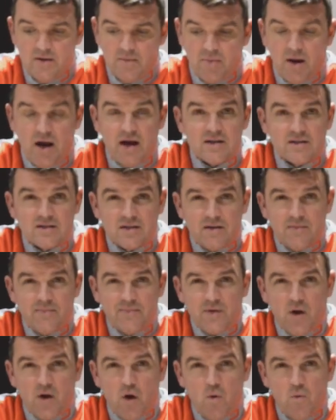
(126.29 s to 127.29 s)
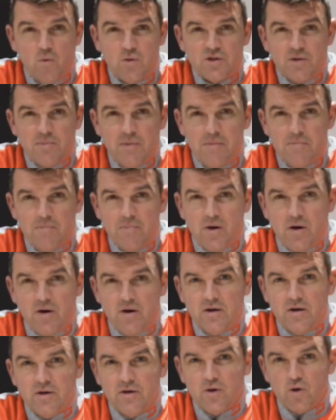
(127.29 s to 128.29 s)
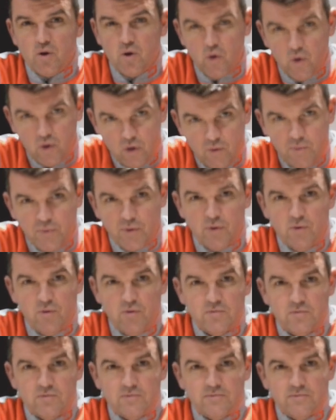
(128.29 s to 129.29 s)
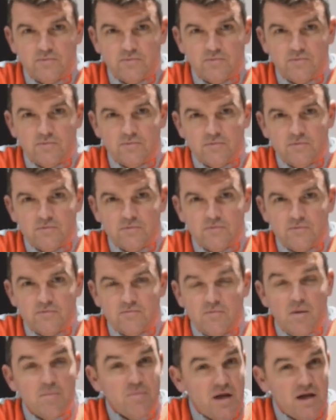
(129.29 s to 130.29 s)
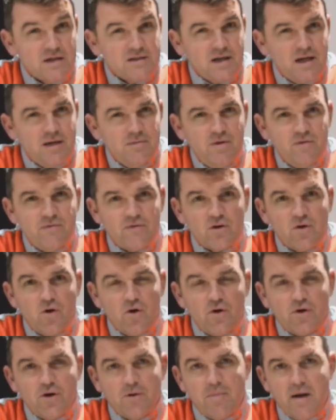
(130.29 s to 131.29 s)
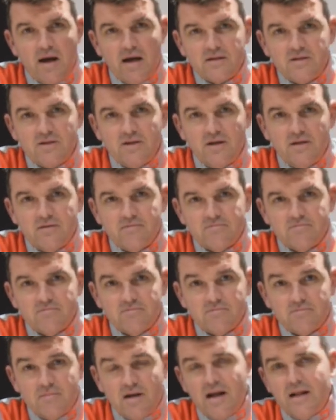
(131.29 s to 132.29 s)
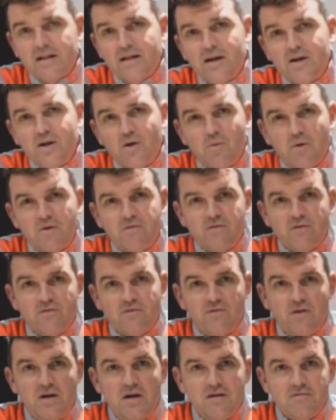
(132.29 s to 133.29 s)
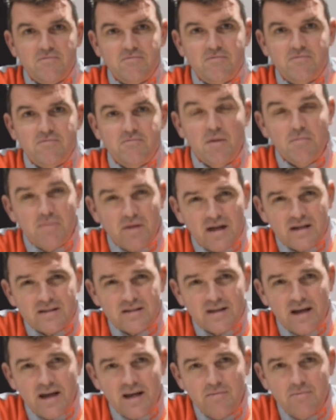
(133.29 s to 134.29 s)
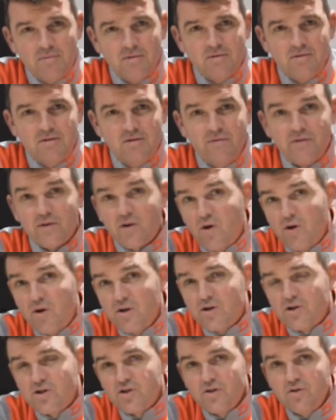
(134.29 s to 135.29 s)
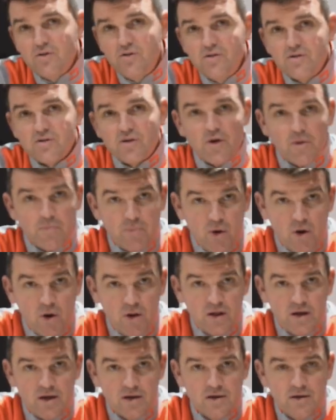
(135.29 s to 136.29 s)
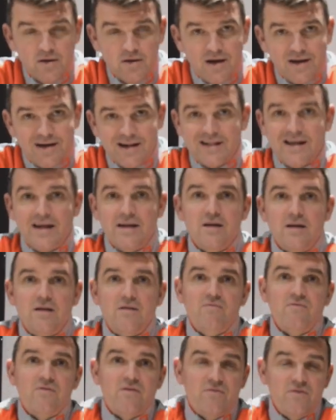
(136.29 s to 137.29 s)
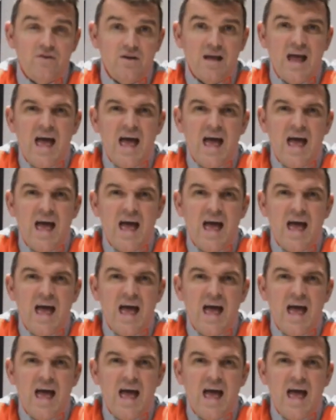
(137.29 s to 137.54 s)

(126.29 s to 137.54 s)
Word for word: But Always remember your local pro. Remember that time you forgot your battery and I lent you one for free? Remember that time you forgot your shoes or your brolly and I lent you them for free?